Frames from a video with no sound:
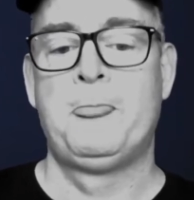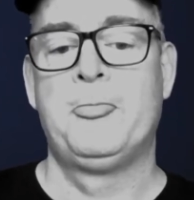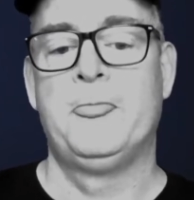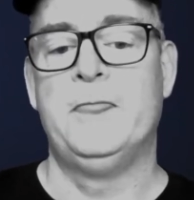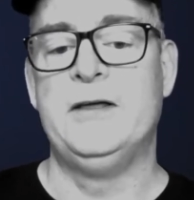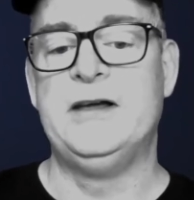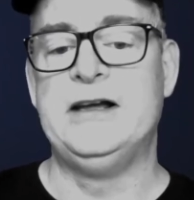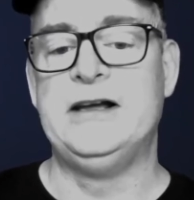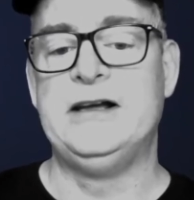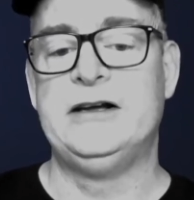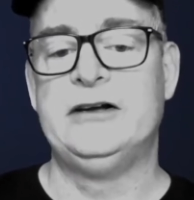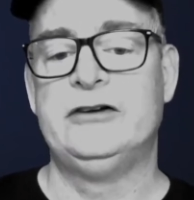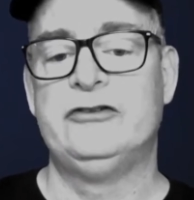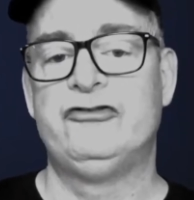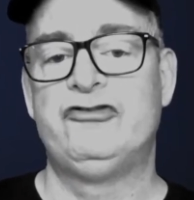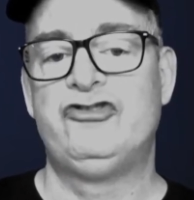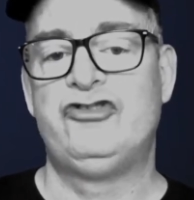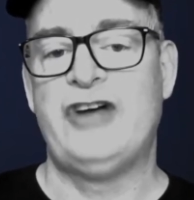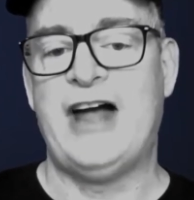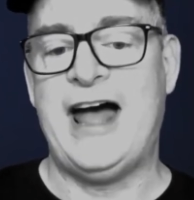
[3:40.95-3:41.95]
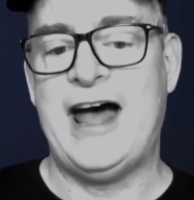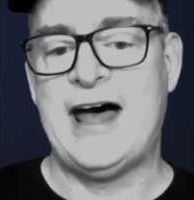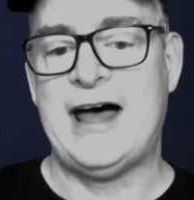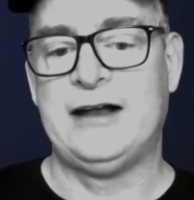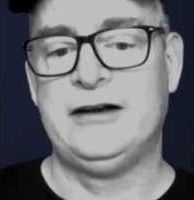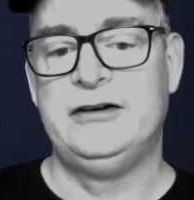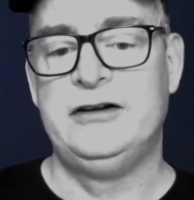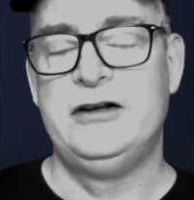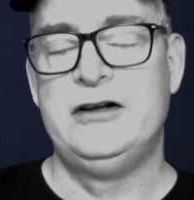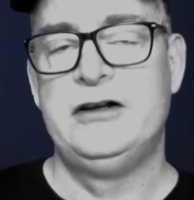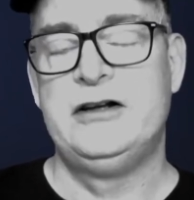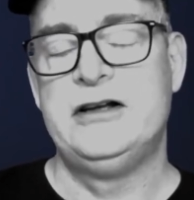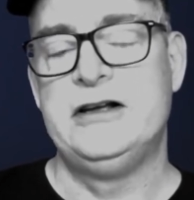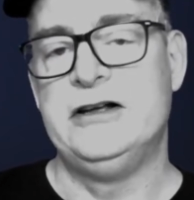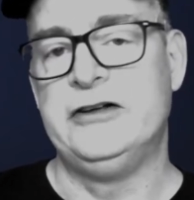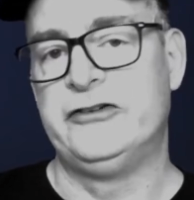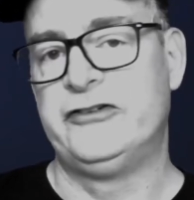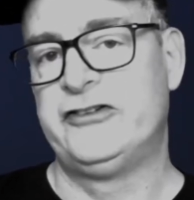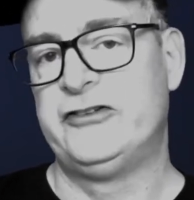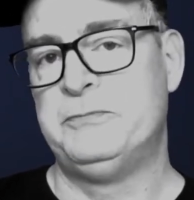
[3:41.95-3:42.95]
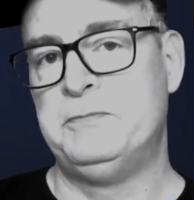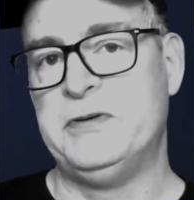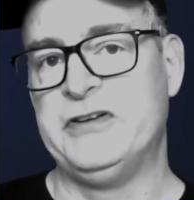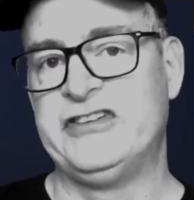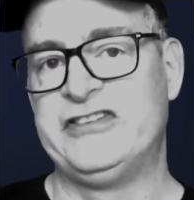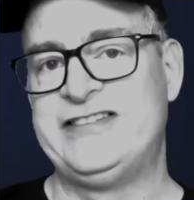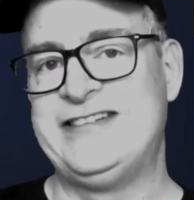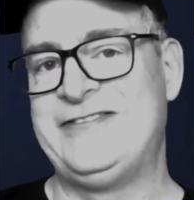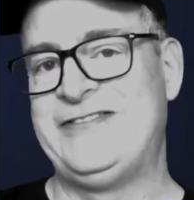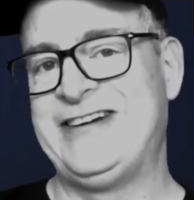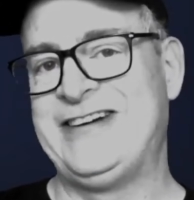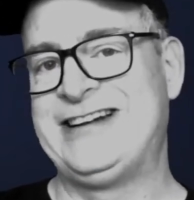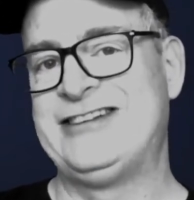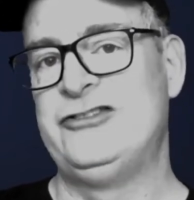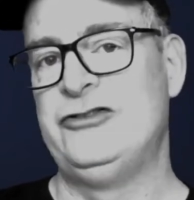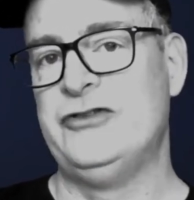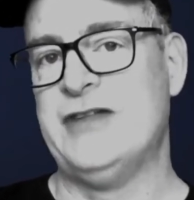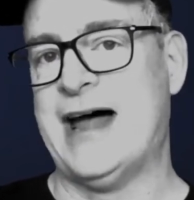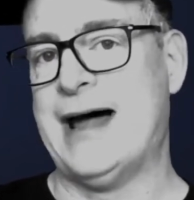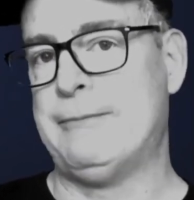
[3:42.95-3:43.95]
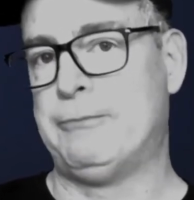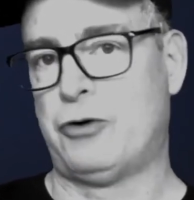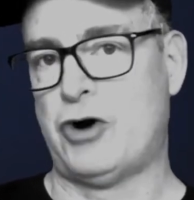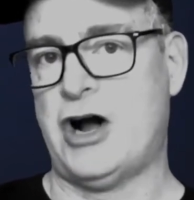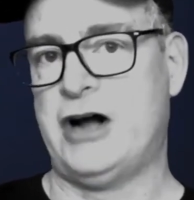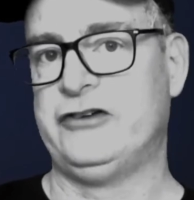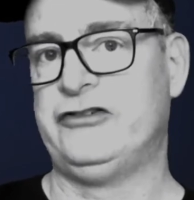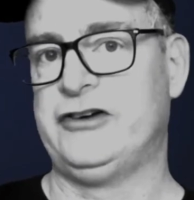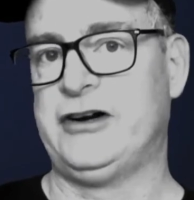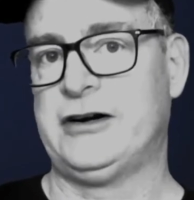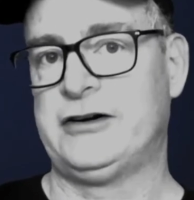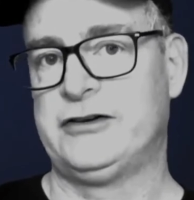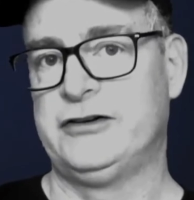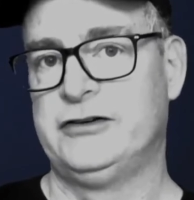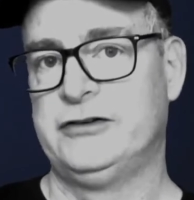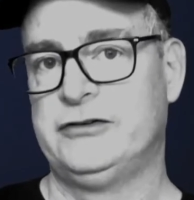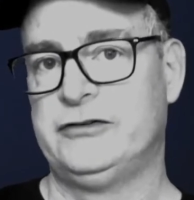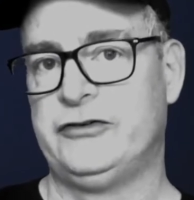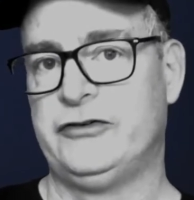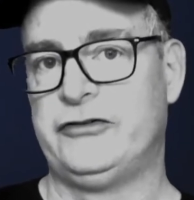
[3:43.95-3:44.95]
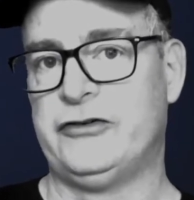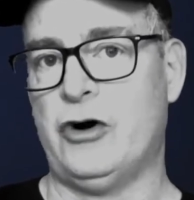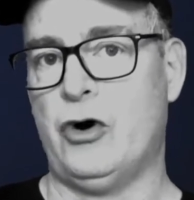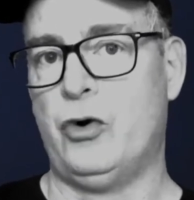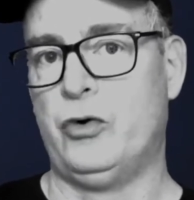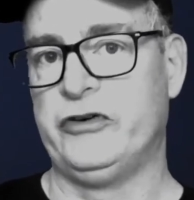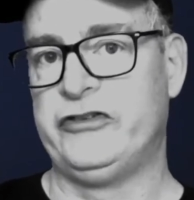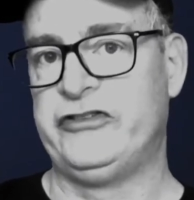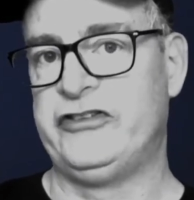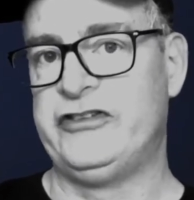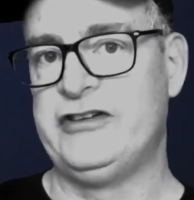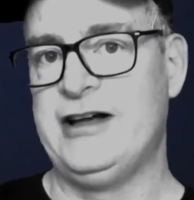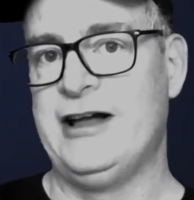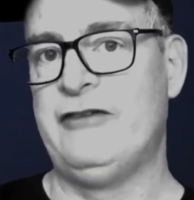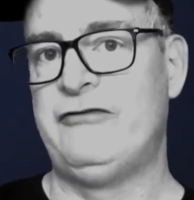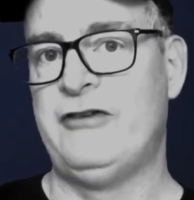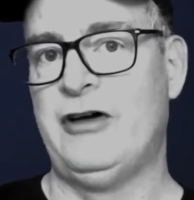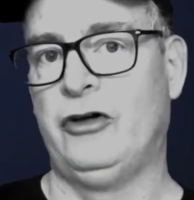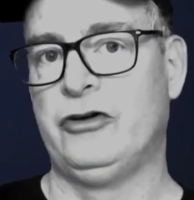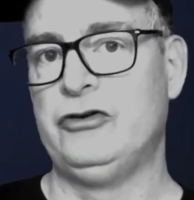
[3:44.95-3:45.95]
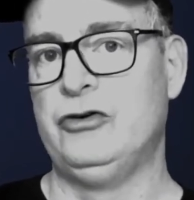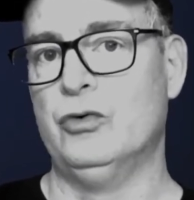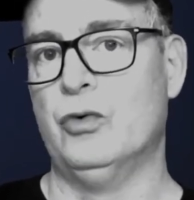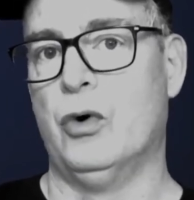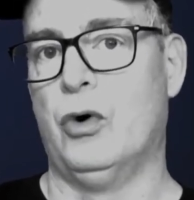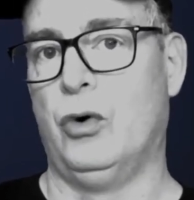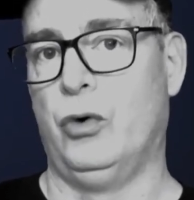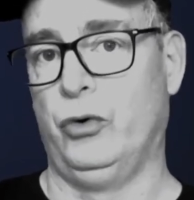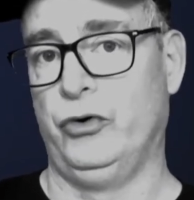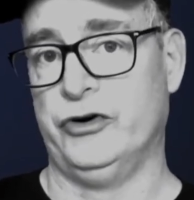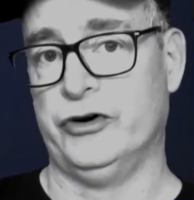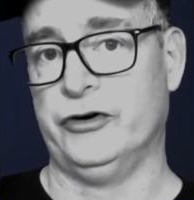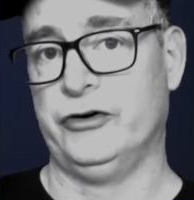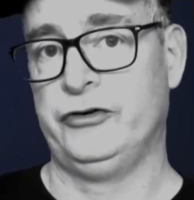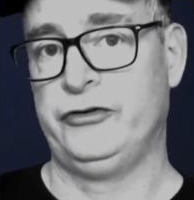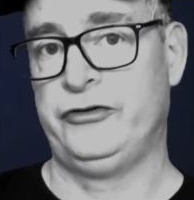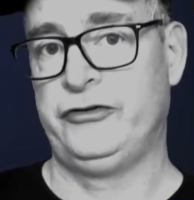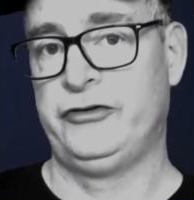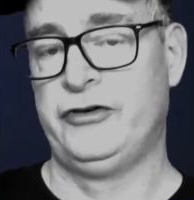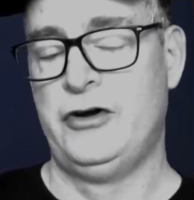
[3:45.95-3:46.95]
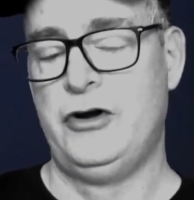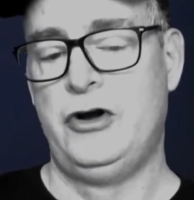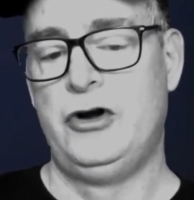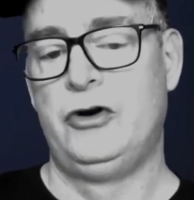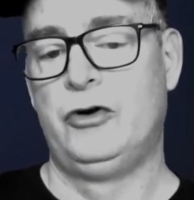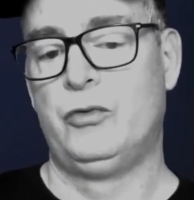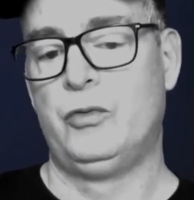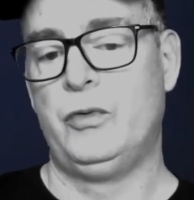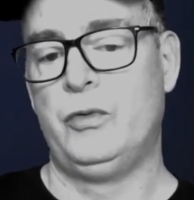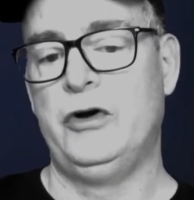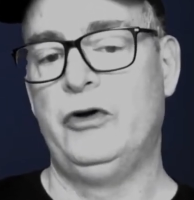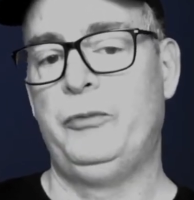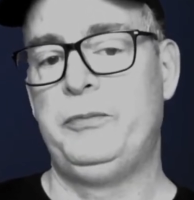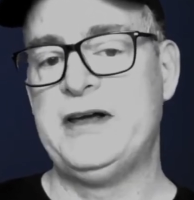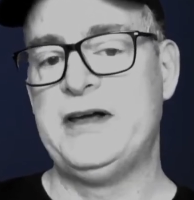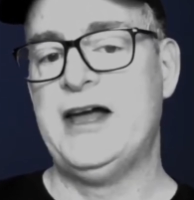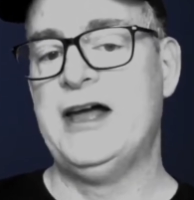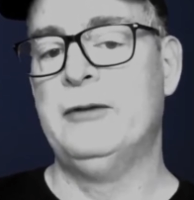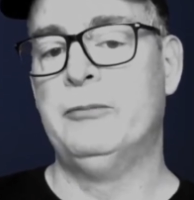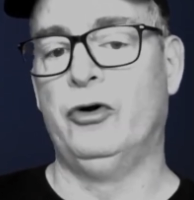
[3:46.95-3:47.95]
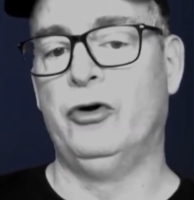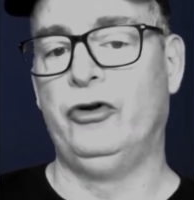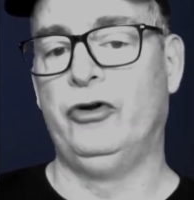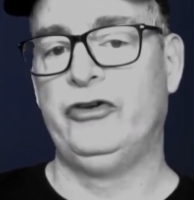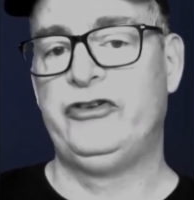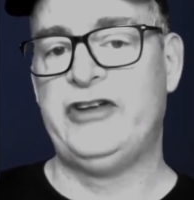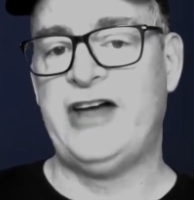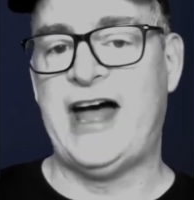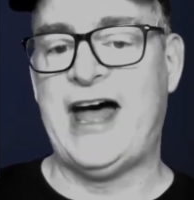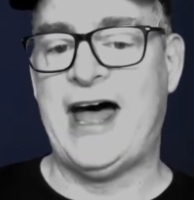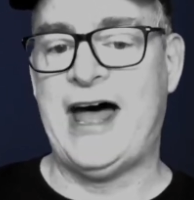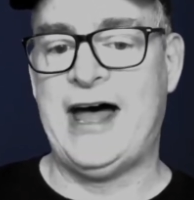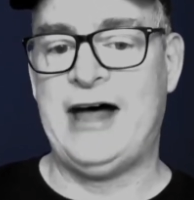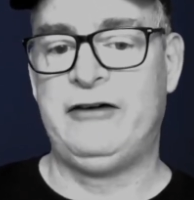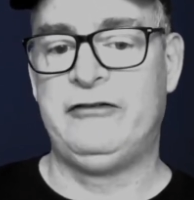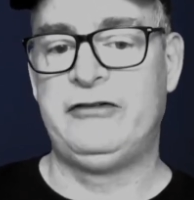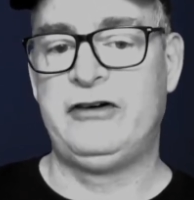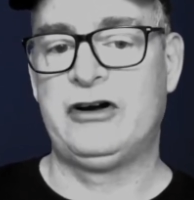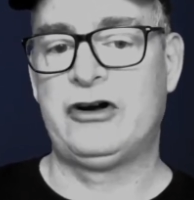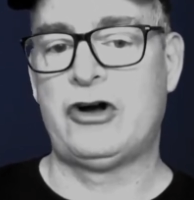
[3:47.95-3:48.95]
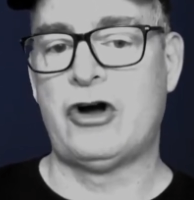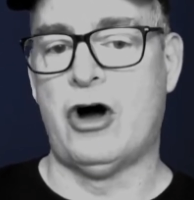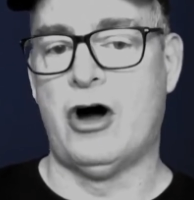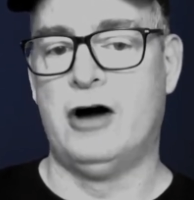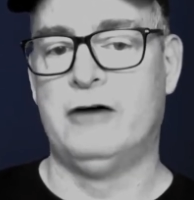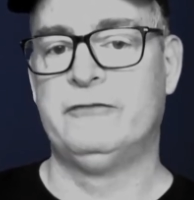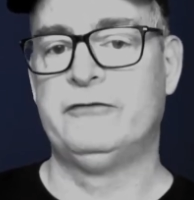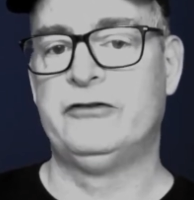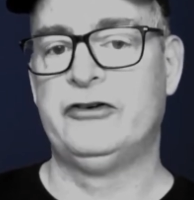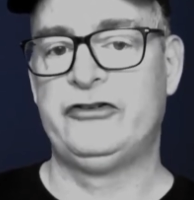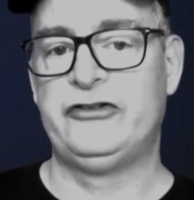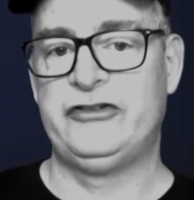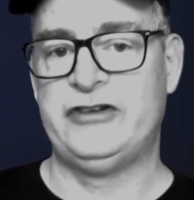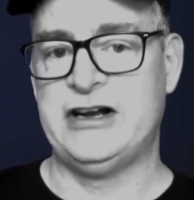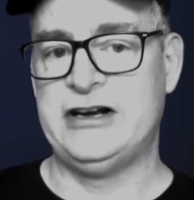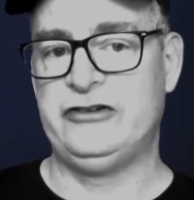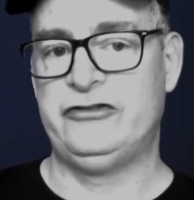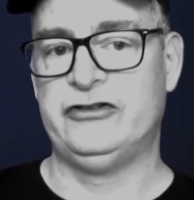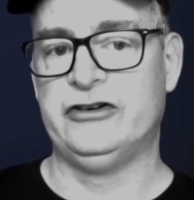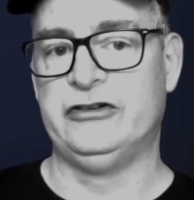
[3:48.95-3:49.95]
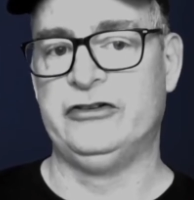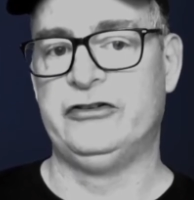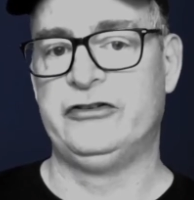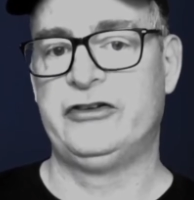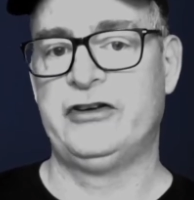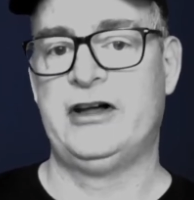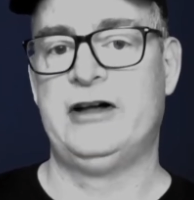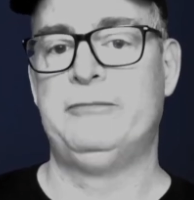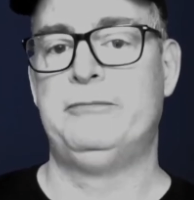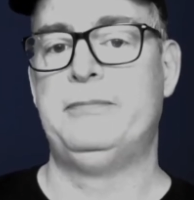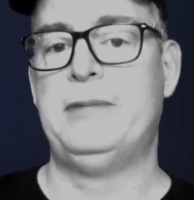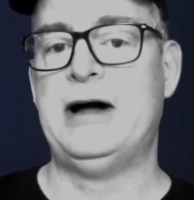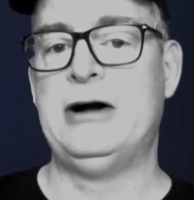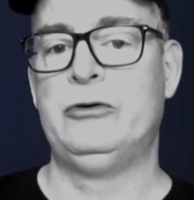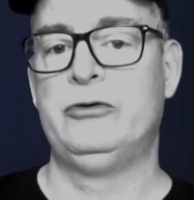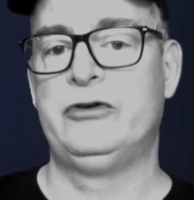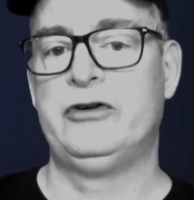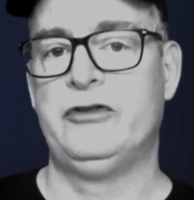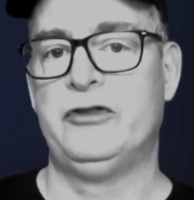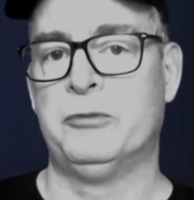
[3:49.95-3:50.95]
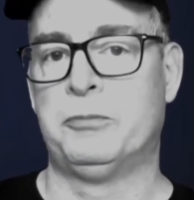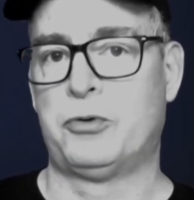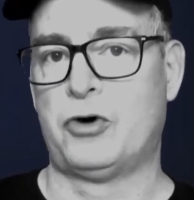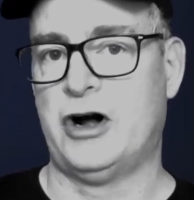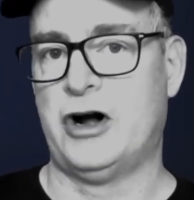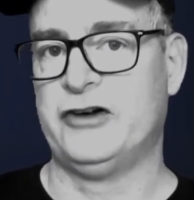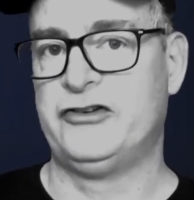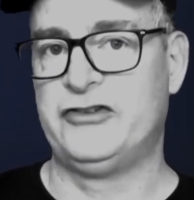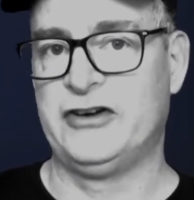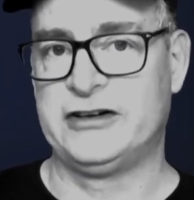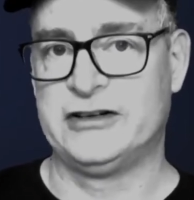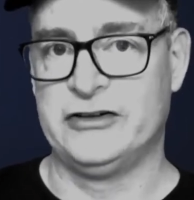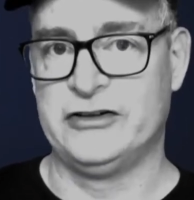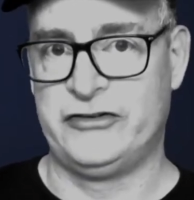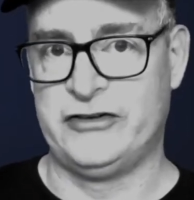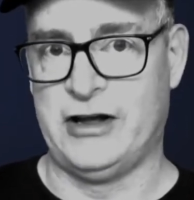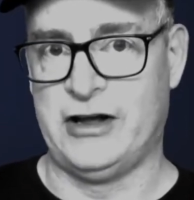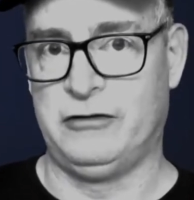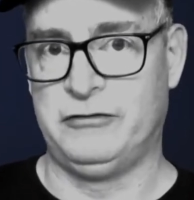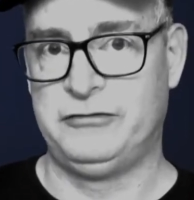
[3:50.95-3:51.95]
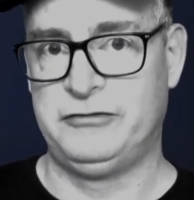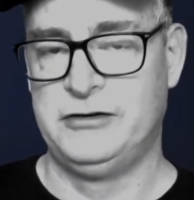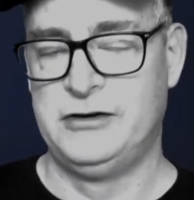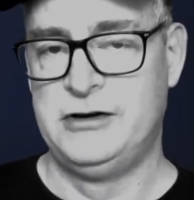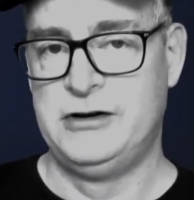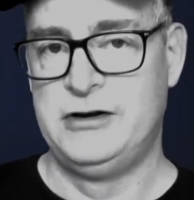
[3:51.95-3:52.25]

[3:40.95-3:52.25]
The chat is specific to that project. So CFLU holders will be able to have conversations about the project itself.